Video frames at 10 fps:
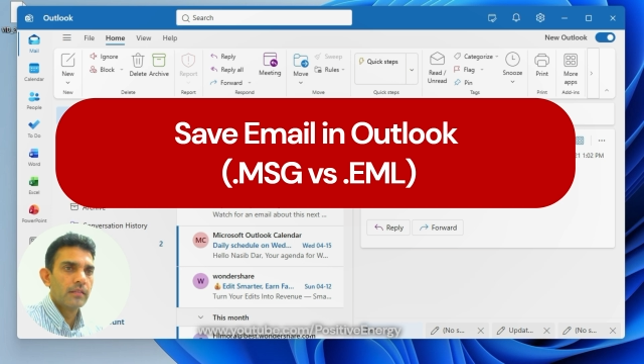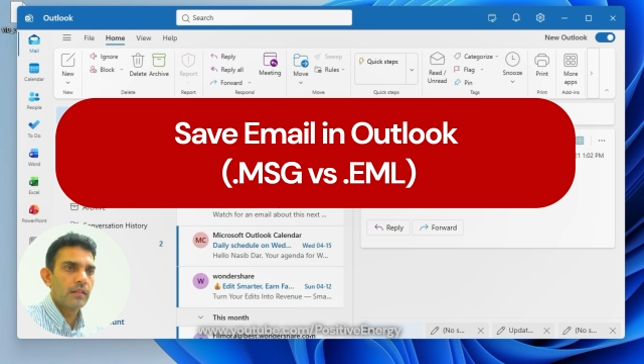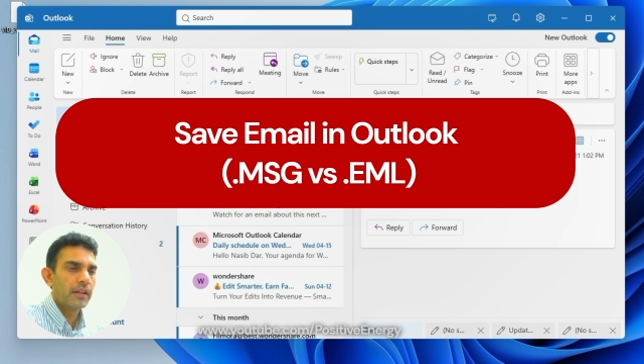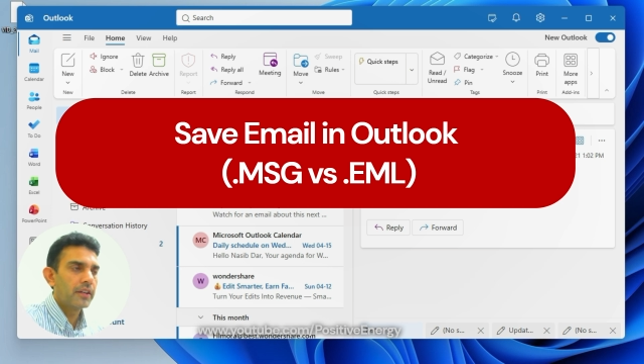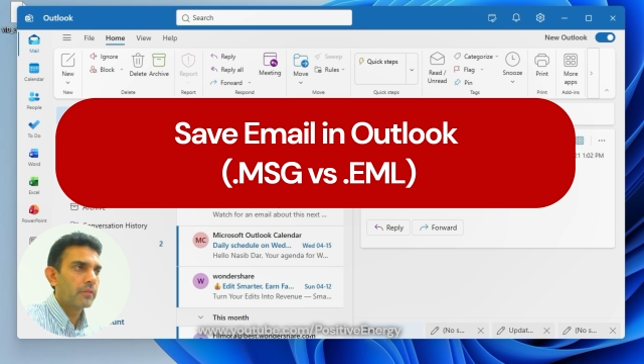
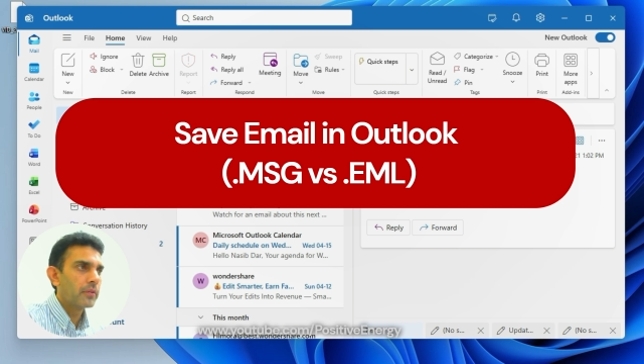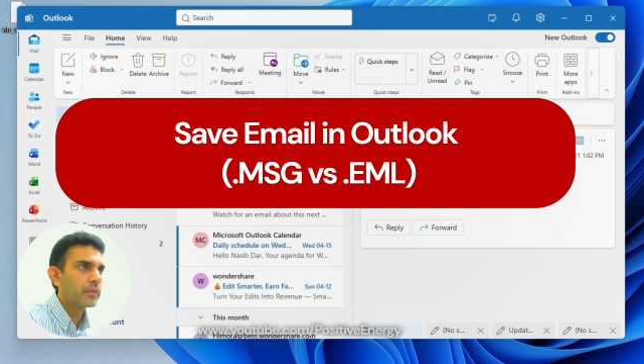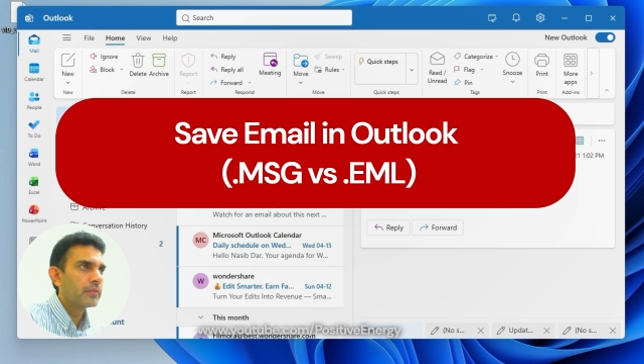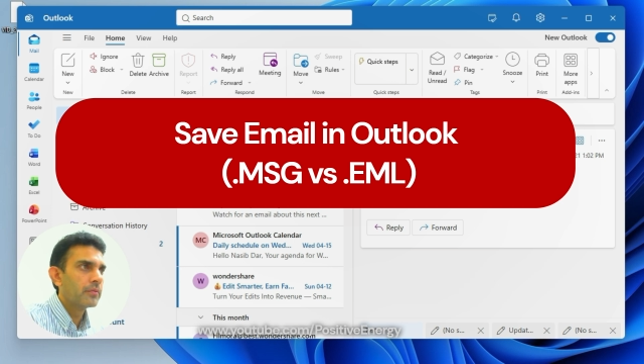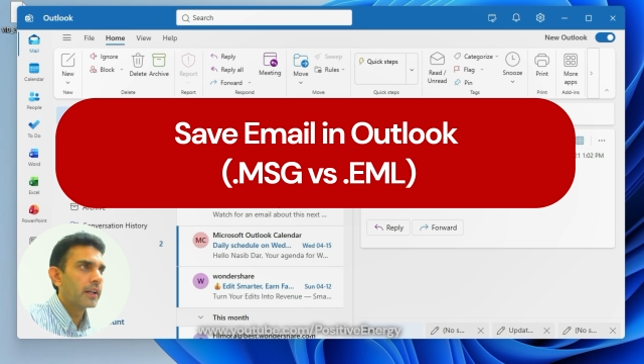Hi
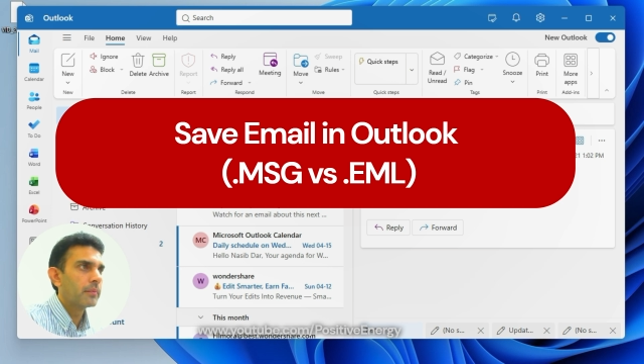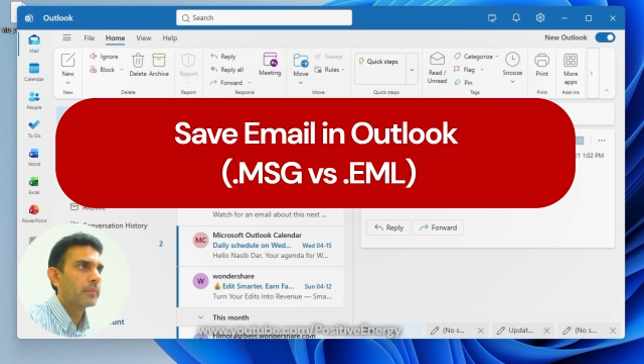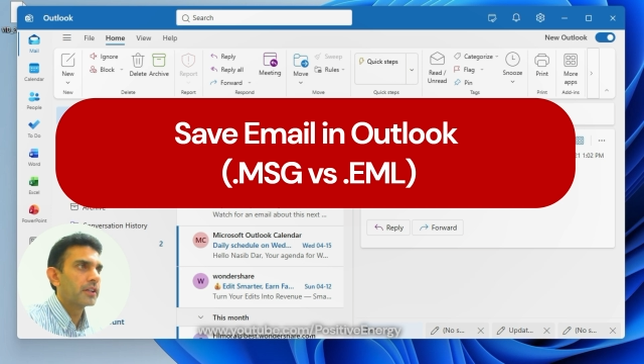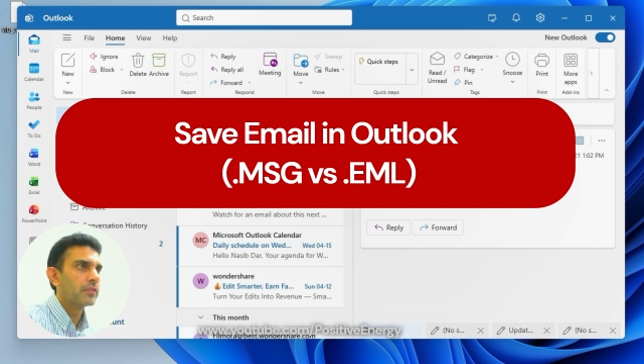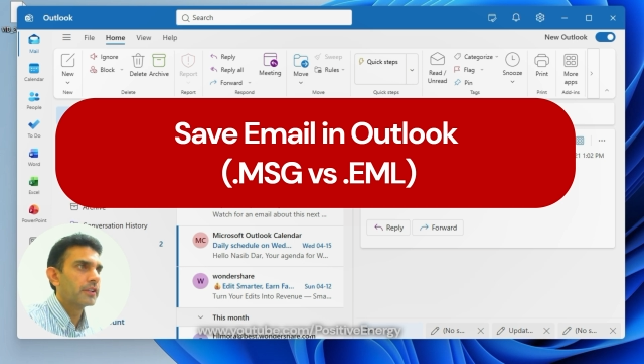everyone, welcome
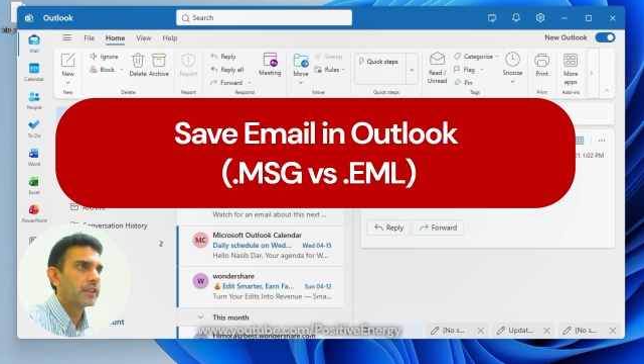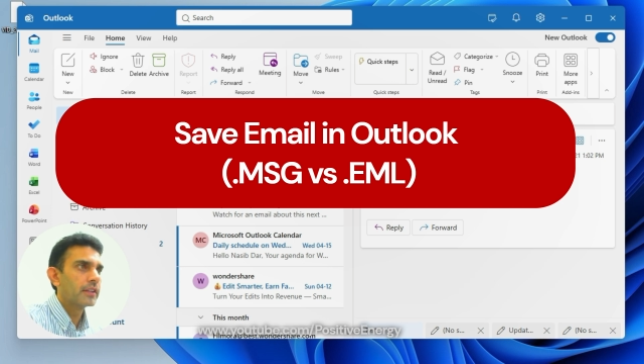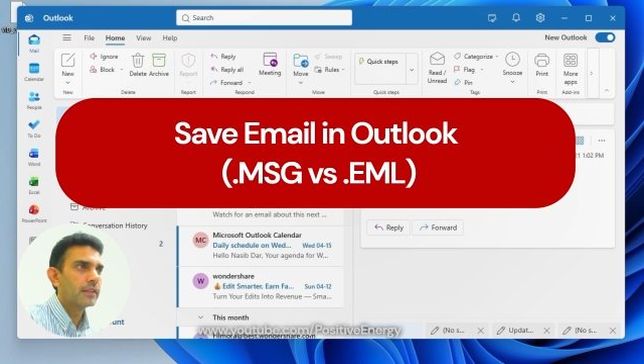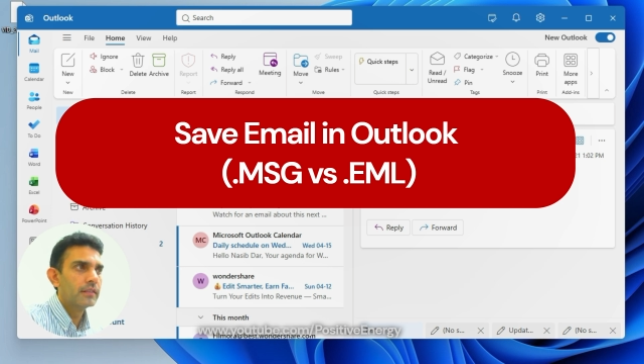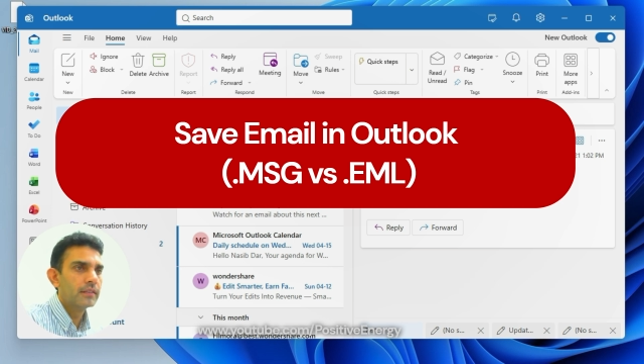back to the
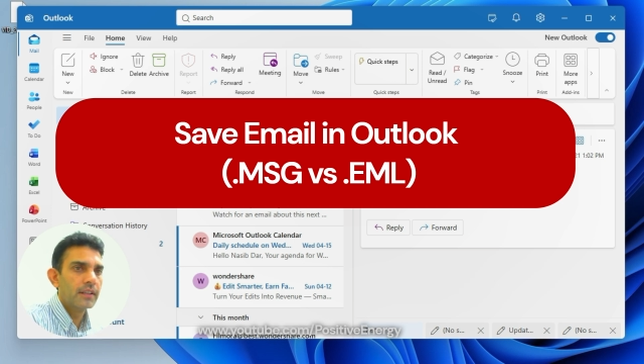channel.